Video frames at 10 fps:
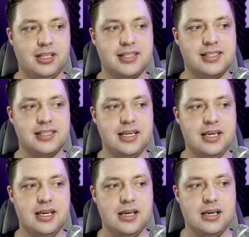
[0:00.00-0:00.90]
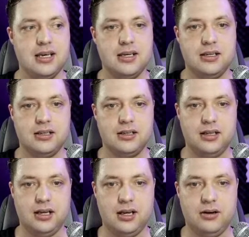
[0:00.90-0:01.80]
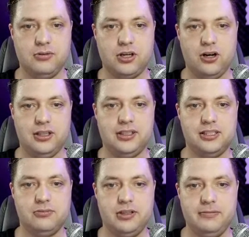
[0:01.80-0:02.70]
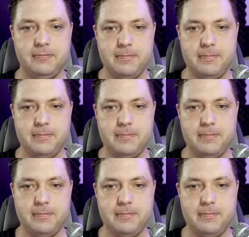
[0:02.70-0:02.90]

Let's see. Uh, we'll call it this one.